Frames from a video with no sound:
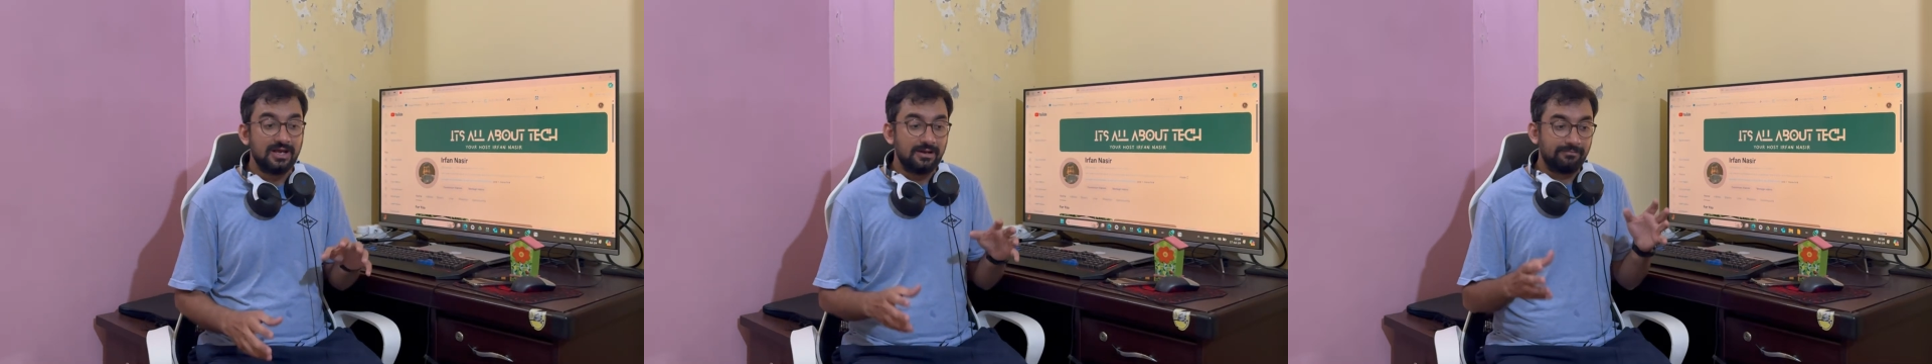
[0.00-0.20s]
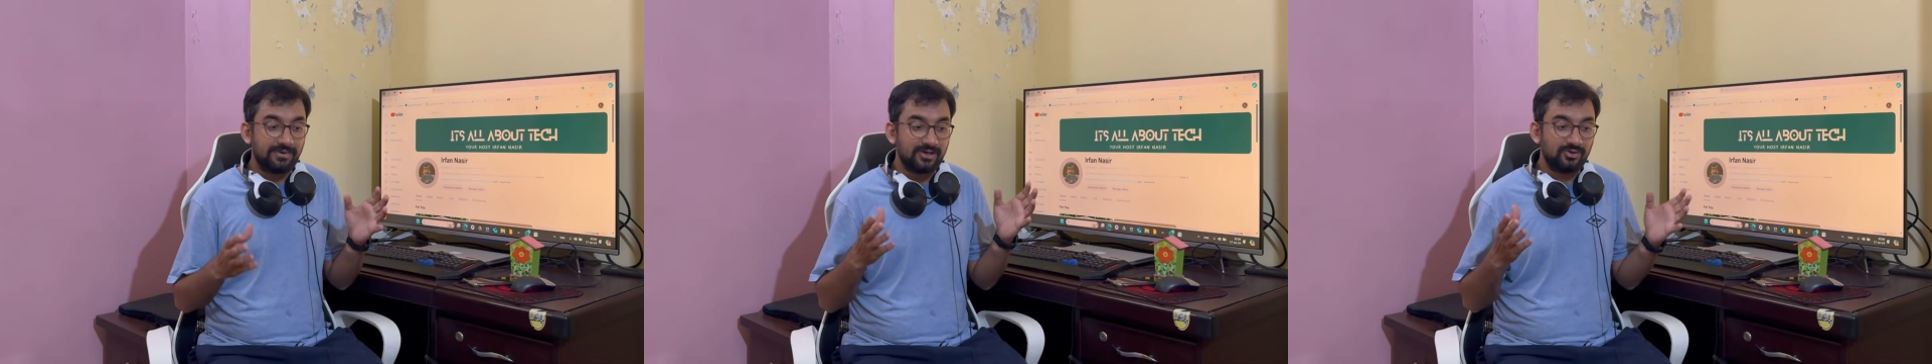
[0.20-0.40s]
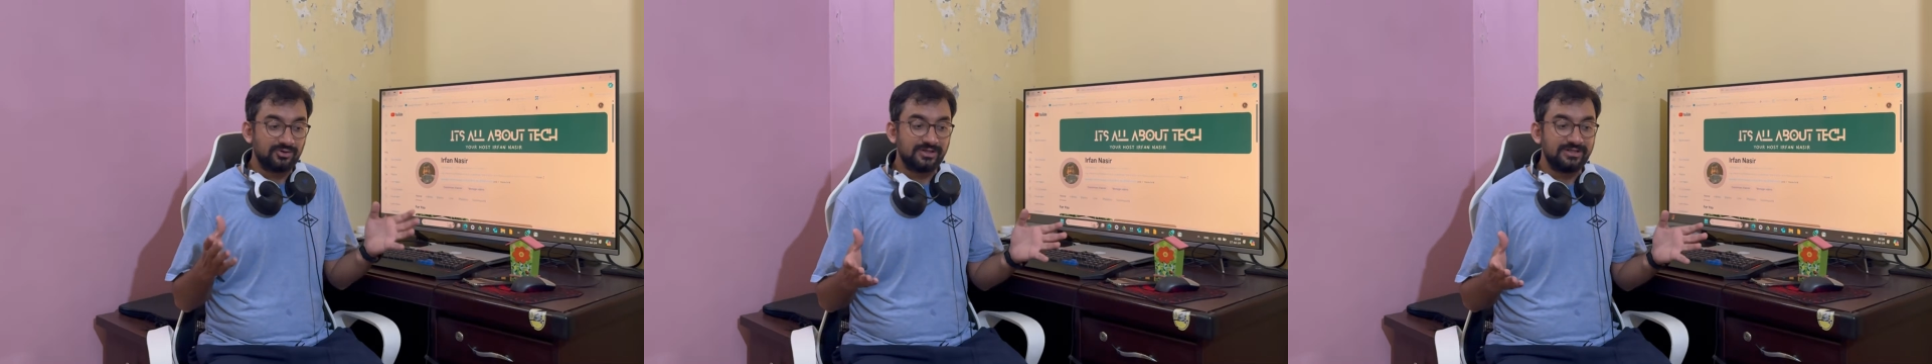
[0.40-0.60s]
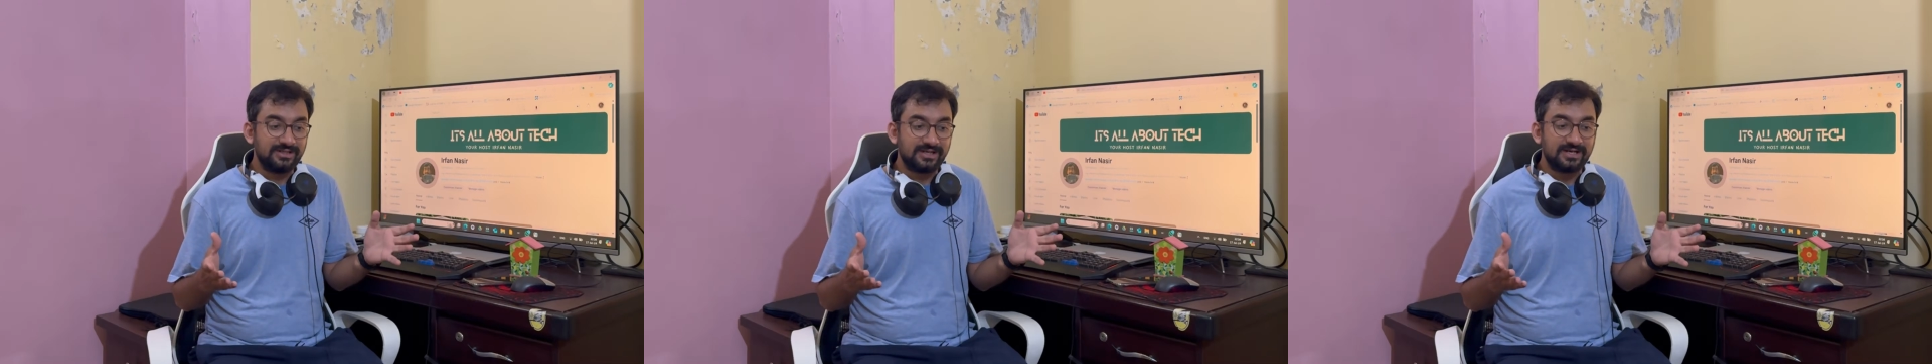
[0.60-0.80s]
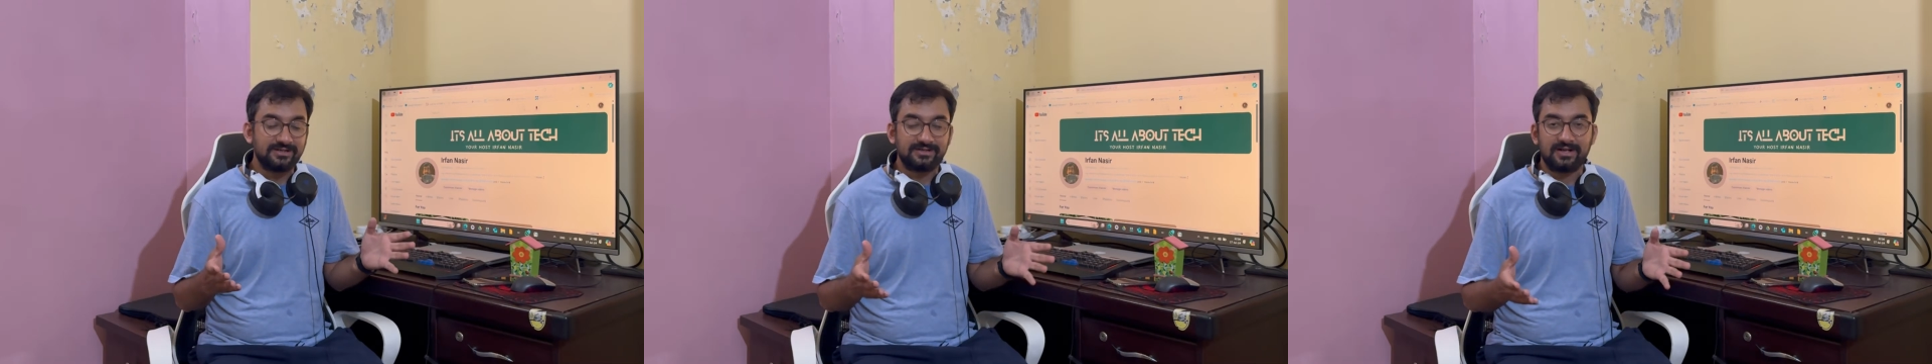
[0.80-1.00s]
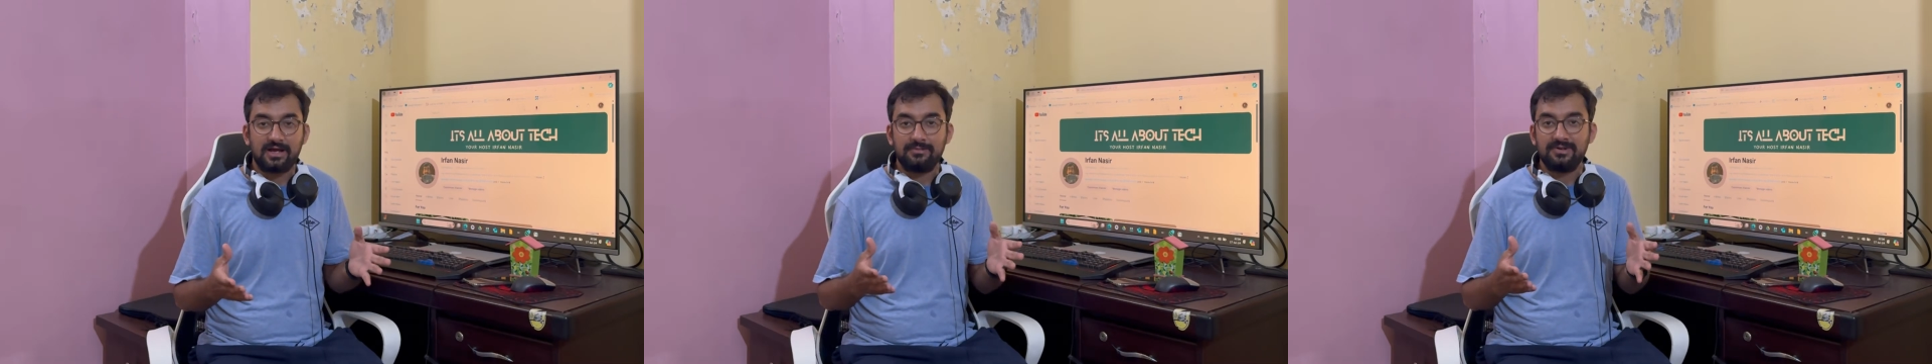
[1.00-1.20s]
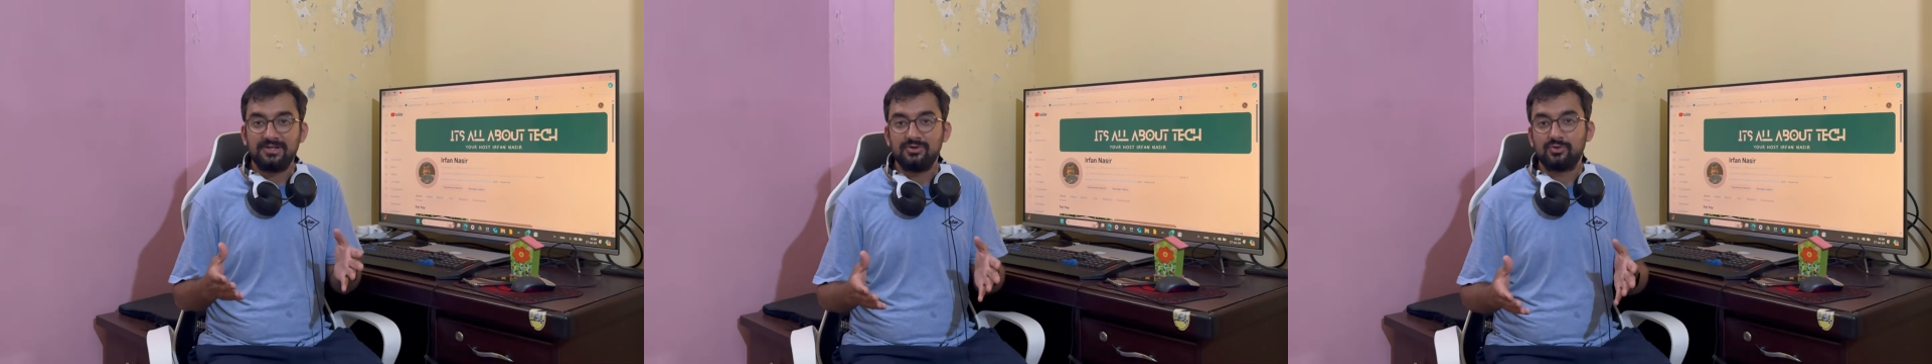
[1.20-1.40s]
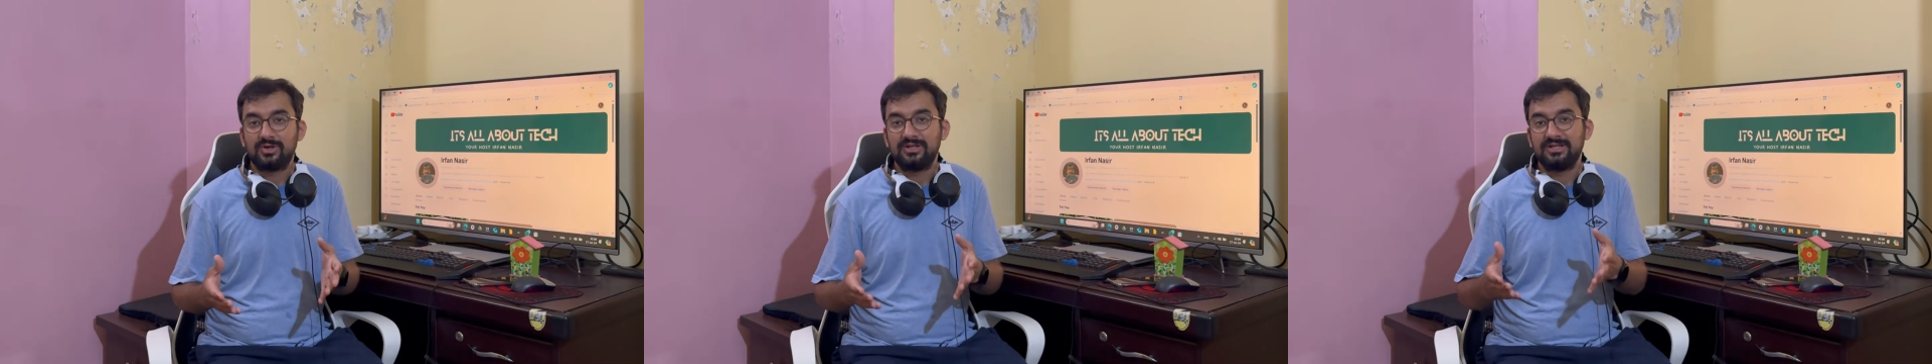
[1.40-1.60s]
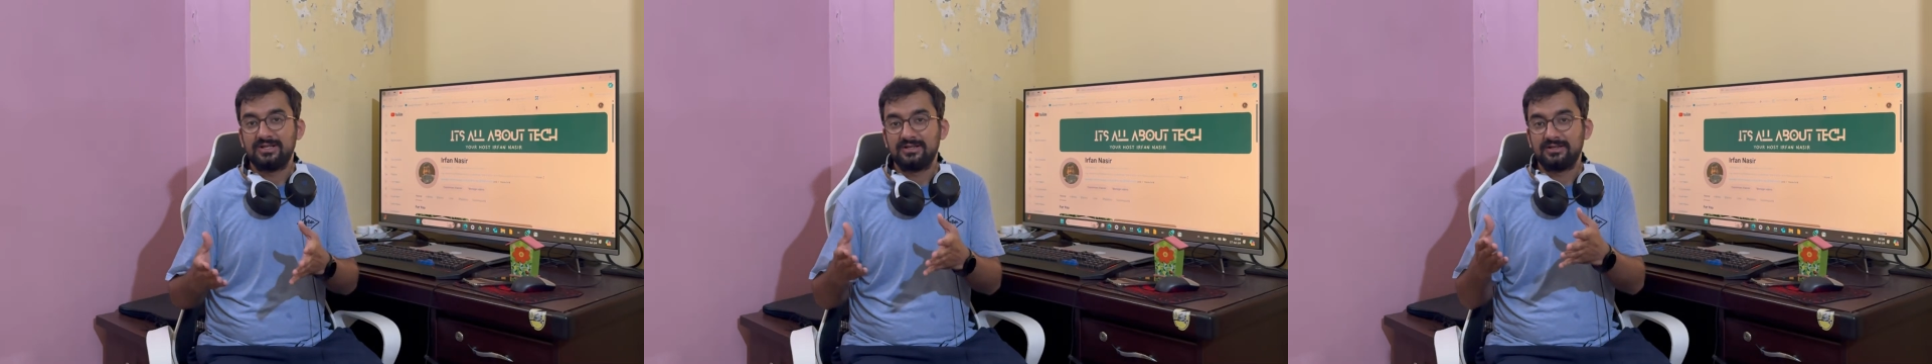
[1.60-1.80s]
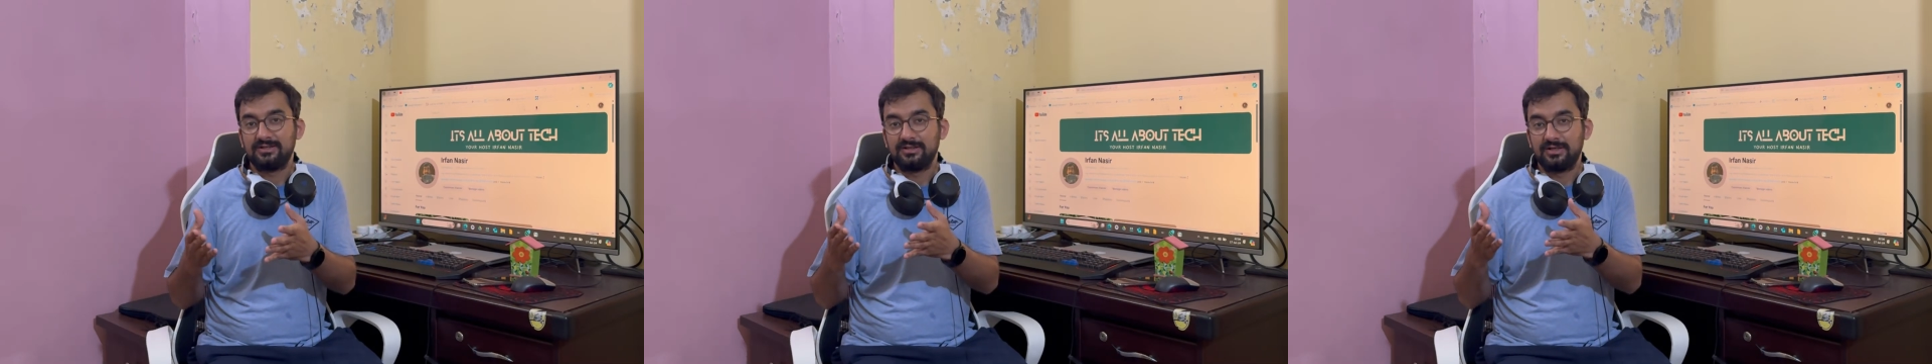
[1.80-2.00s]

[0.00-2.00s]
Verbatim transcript: By authenticator, I mean you can e